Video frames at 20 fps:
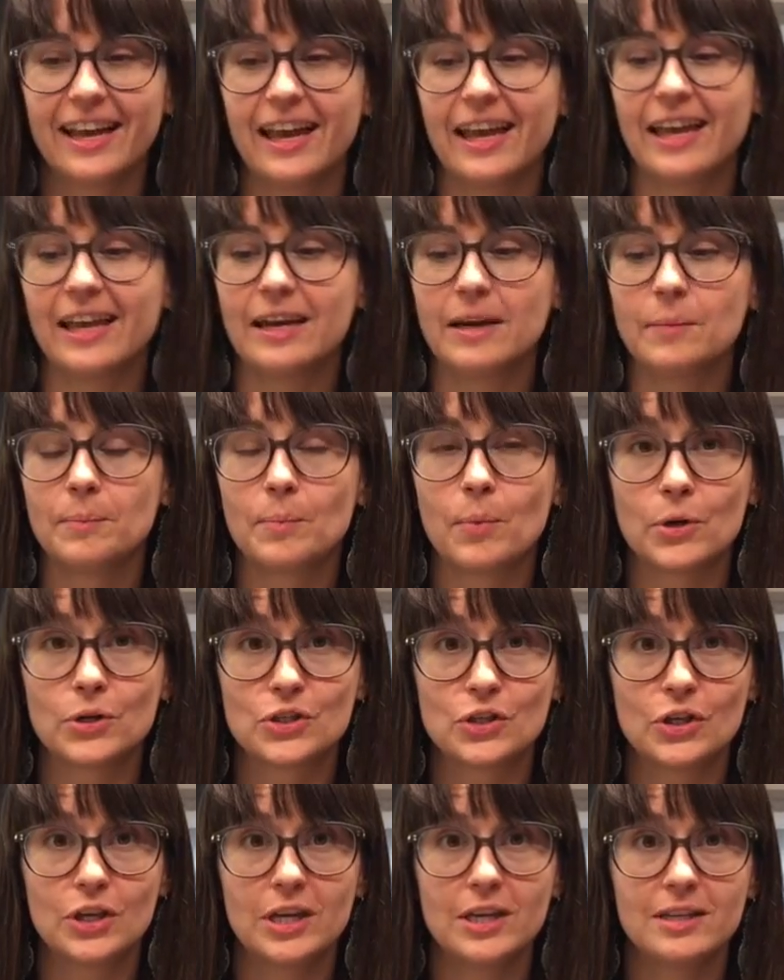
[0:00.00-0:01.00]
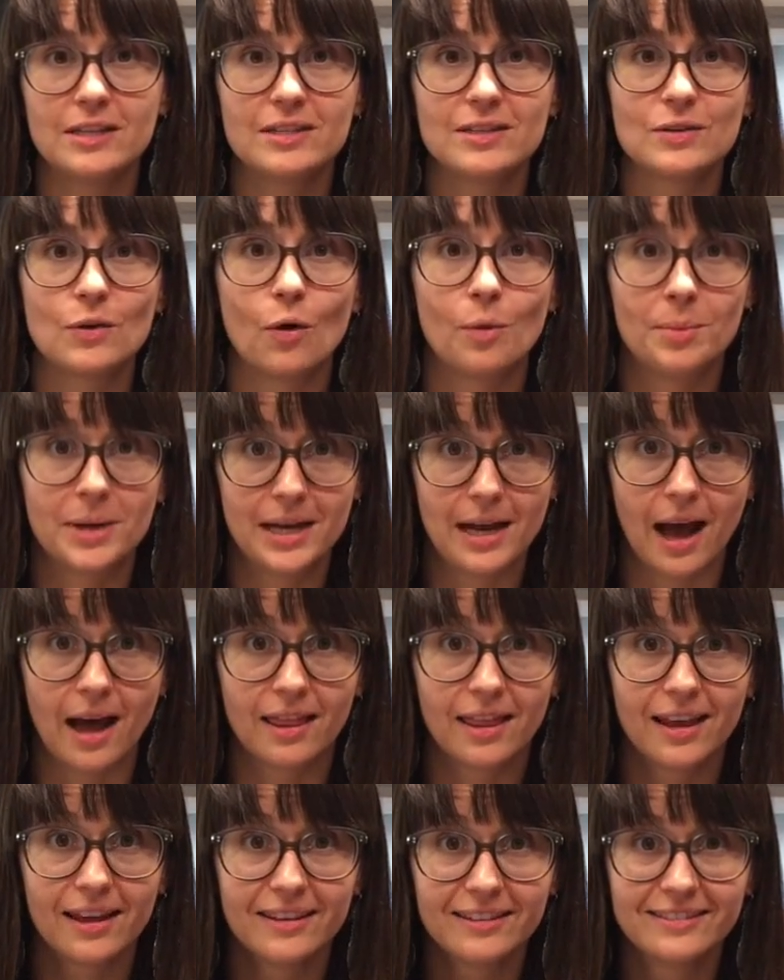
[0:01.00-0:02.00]
In Portuguese,
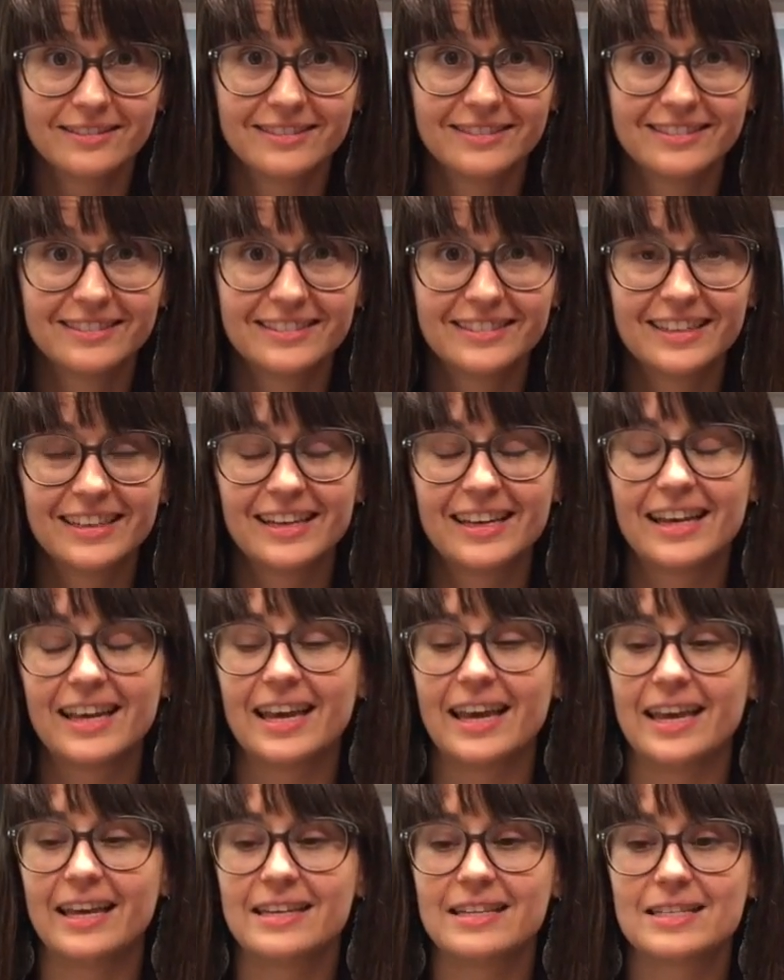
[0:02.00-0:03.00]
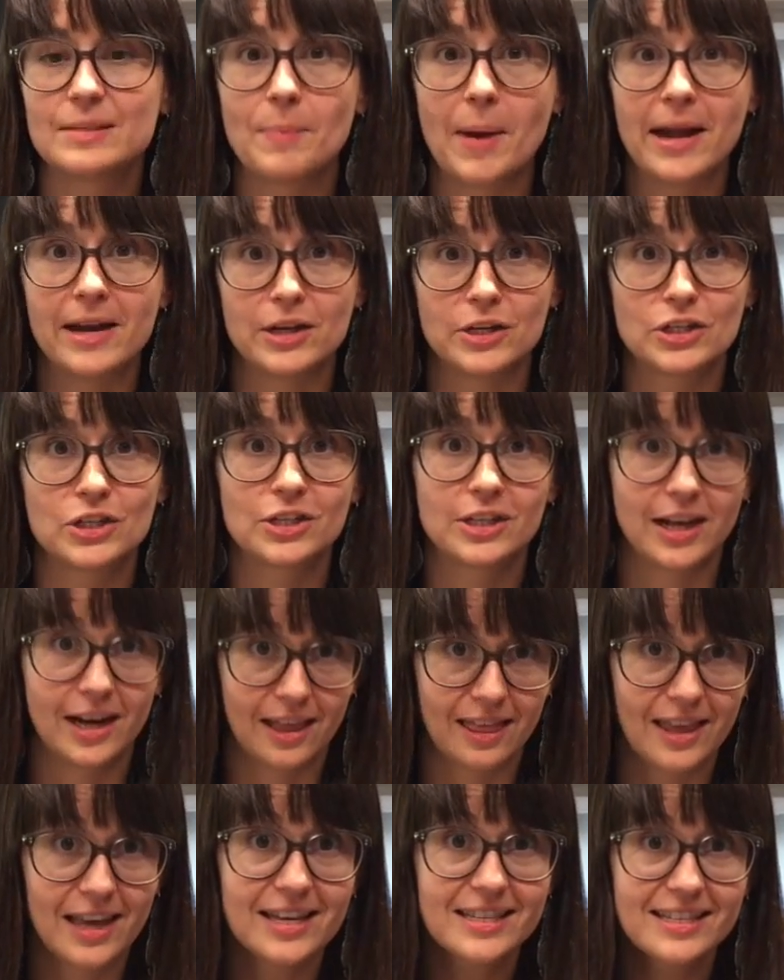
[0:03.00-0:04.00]
obrigada. In Spanish,
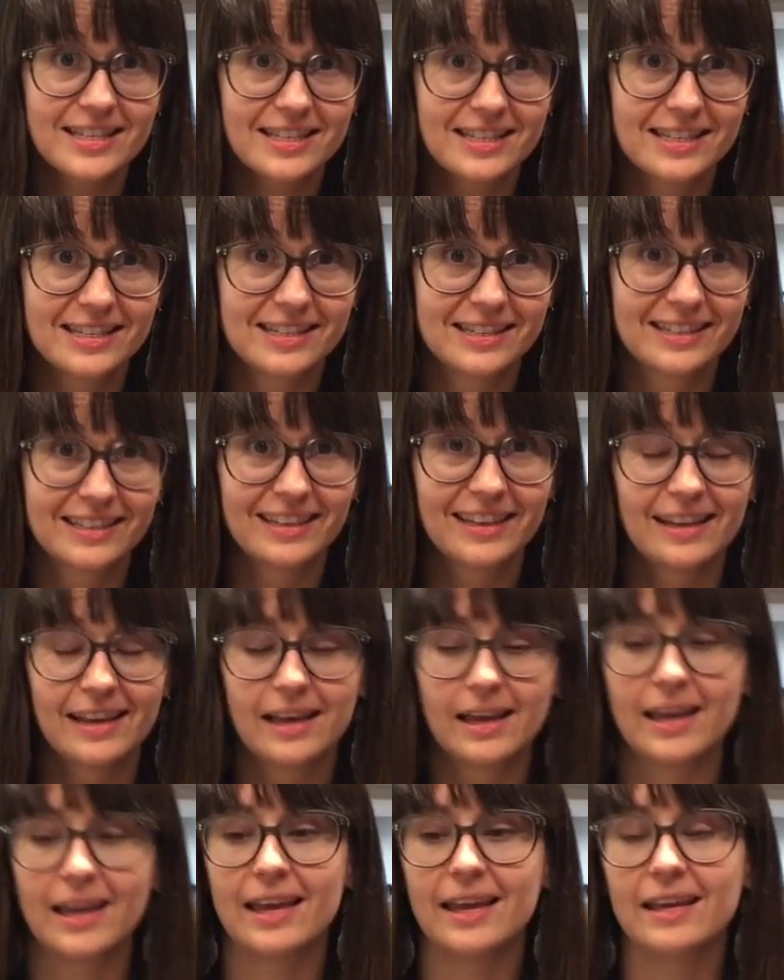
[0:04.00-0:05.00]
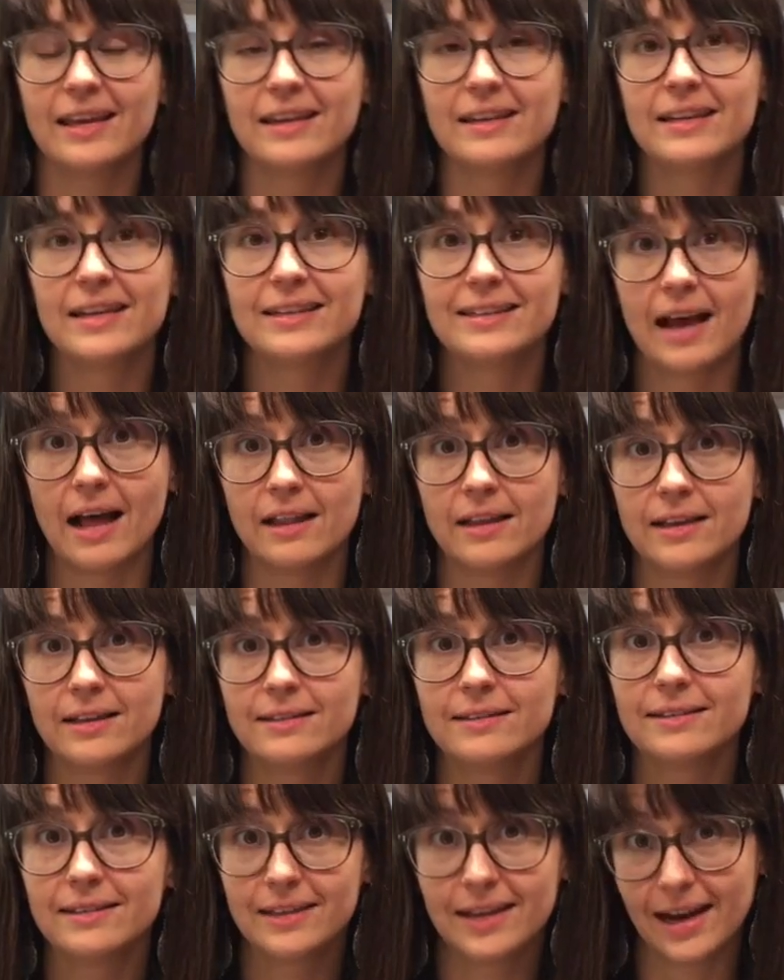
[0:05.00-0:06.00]
gracias. In
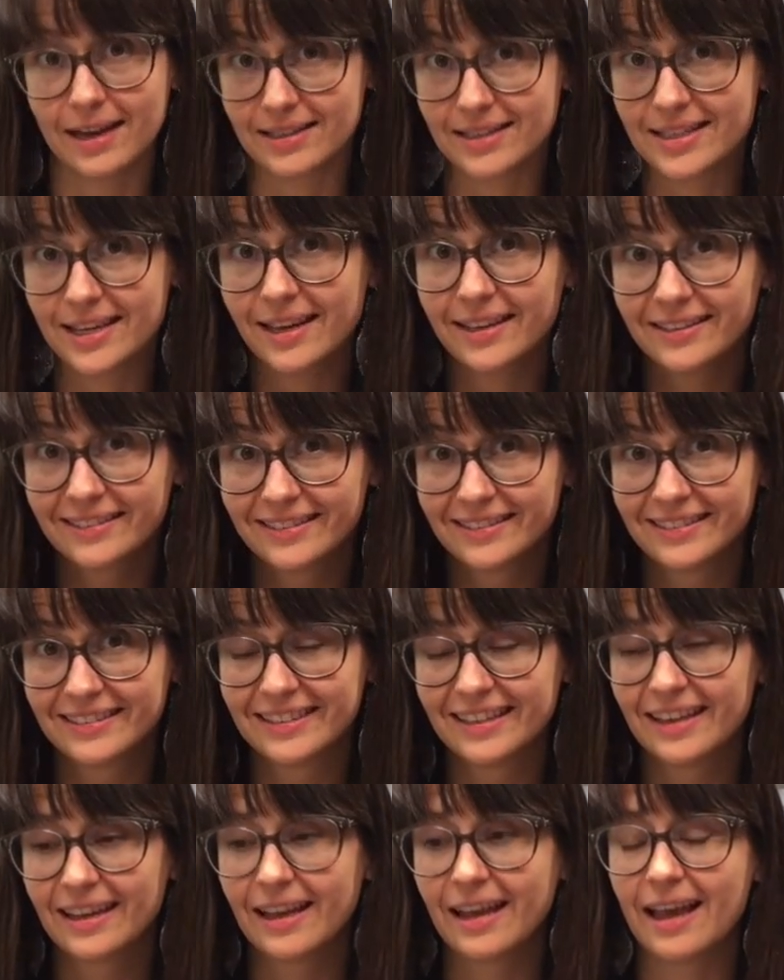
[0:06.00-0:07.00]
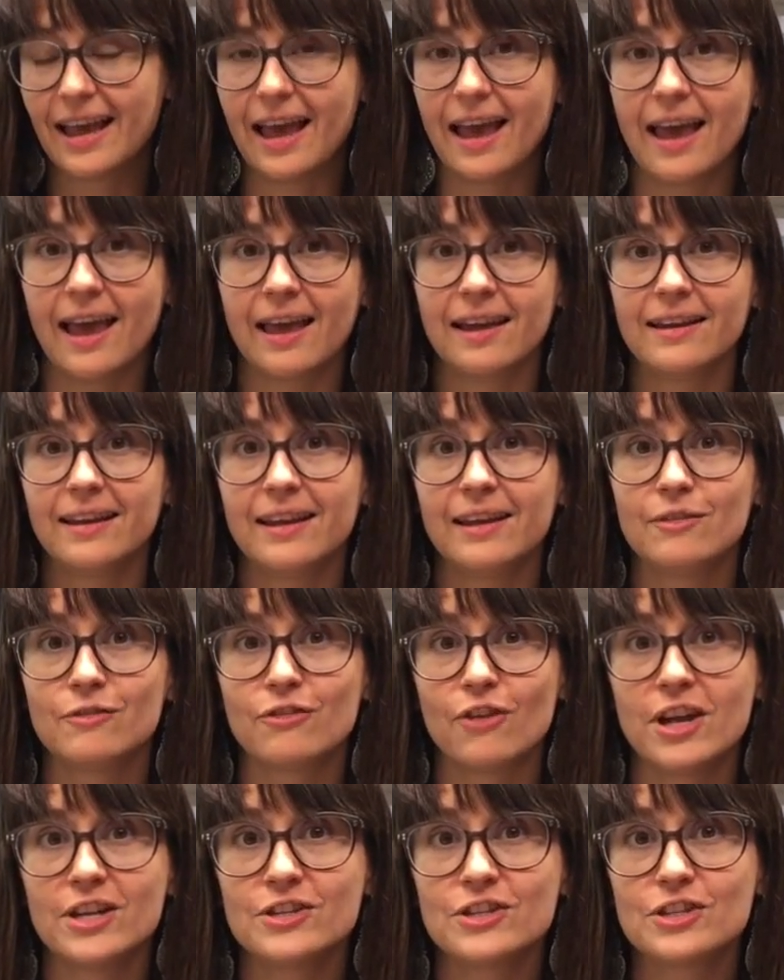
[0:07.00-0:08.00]
Italian, grazie. And in
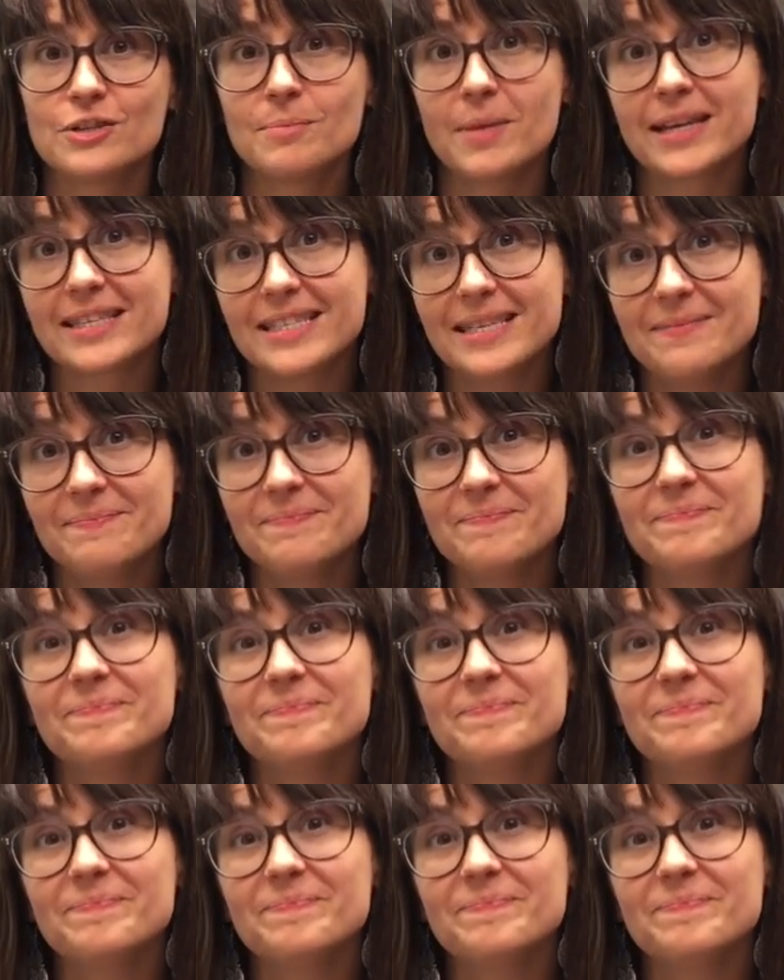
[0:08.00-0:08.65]
French, merci.